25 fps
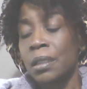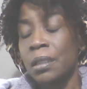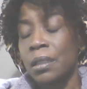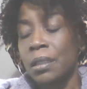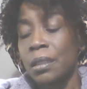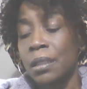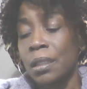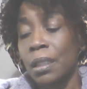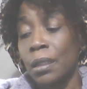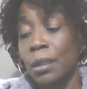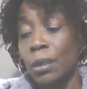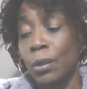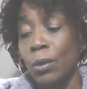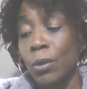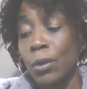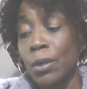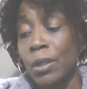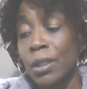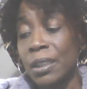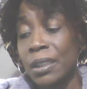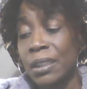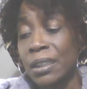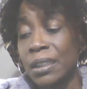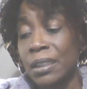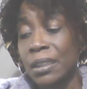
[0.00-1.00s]

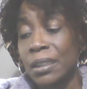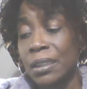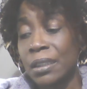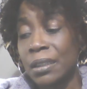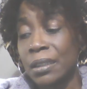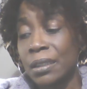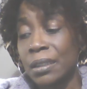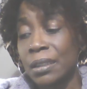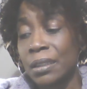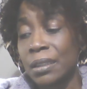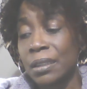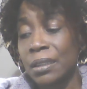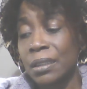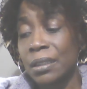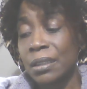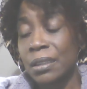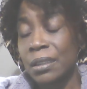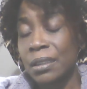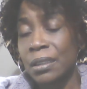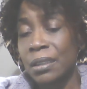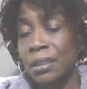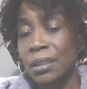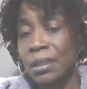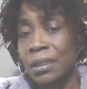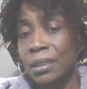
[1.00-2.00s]
Dolores.
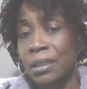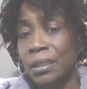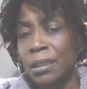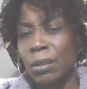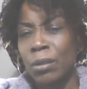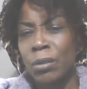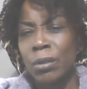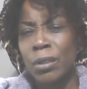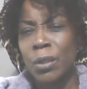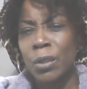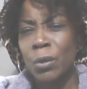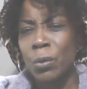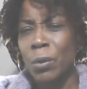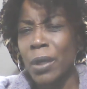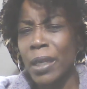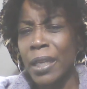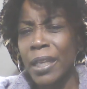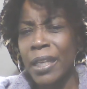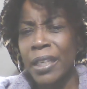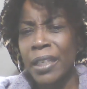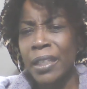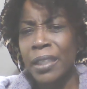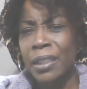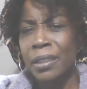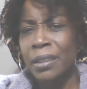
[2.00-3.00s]
So
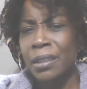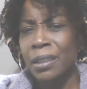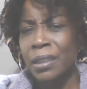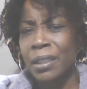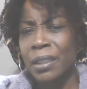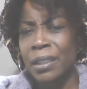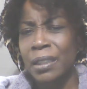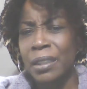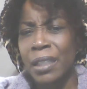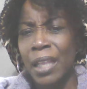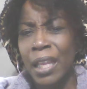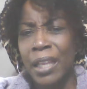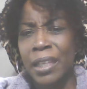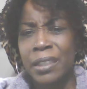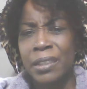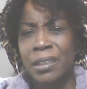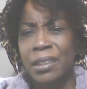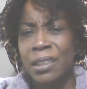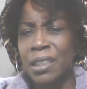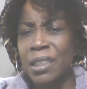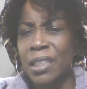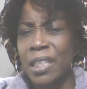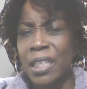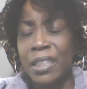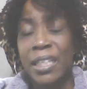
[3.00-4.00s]
anyway, they
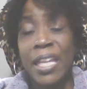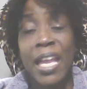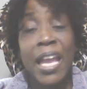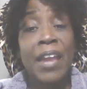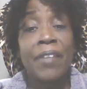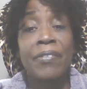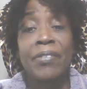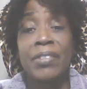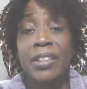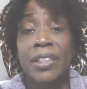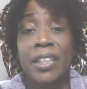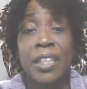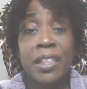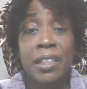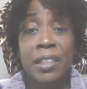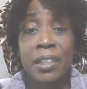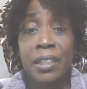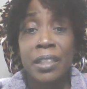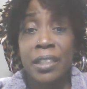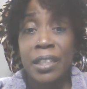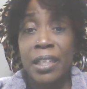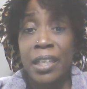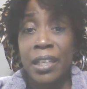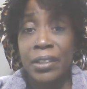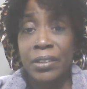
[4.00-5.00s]
sitting there, they having dinner
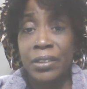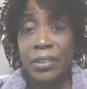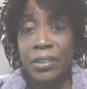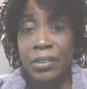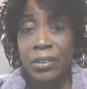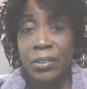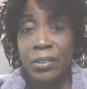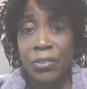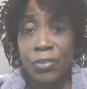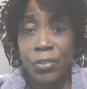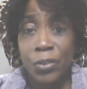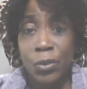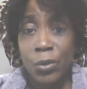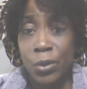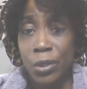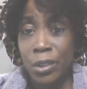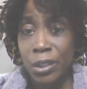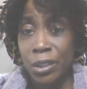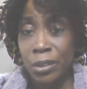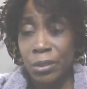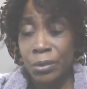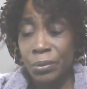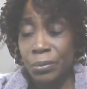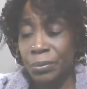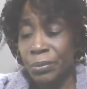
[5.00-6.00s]
together, the four of
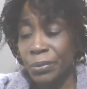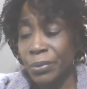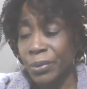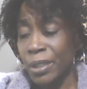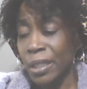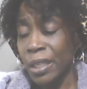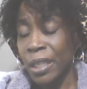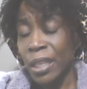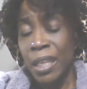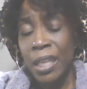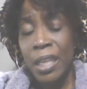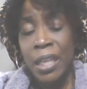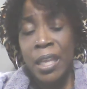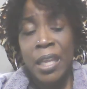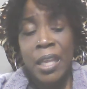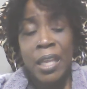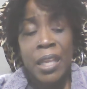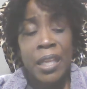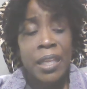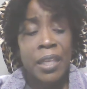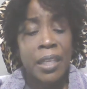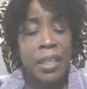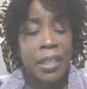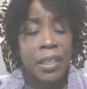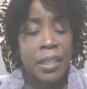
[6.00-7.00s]
them,
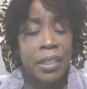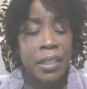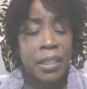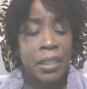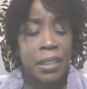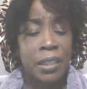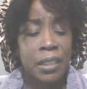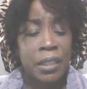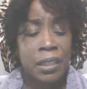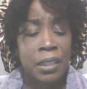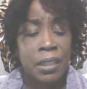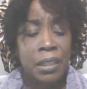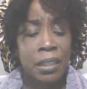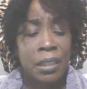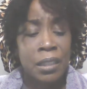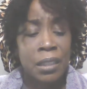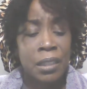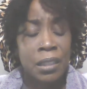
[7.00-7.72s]
and